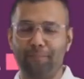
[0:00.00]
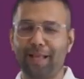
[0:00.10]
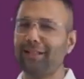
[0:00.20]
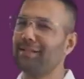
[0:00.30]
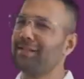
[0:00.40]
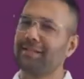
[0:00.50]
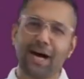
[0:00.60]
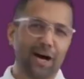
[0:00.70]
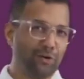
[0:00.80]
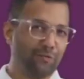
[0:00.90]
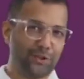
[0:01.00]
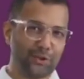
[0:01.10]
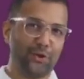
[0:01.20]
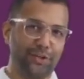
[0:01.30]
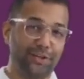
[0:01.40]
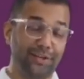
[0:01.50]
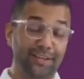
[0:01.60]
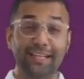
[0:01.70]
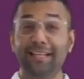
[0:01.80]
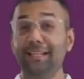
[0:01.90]
And the star of the show here
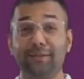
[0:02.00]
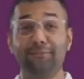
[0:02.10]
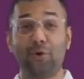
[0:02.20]
is, of